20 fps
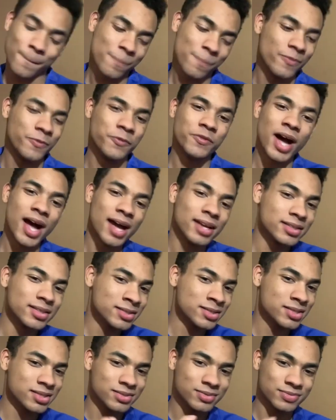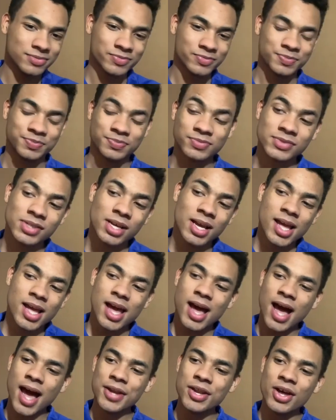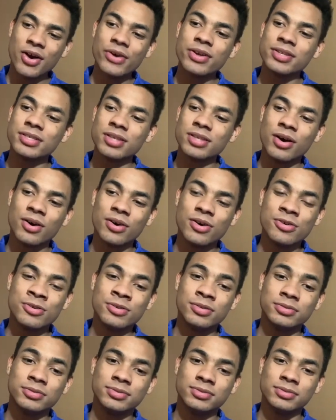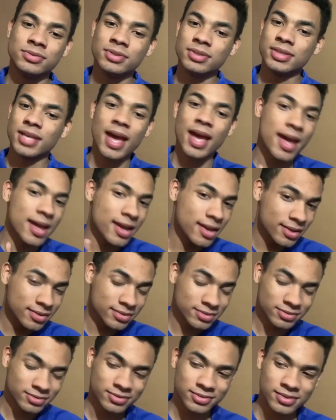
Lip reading: violence. I don't condone game.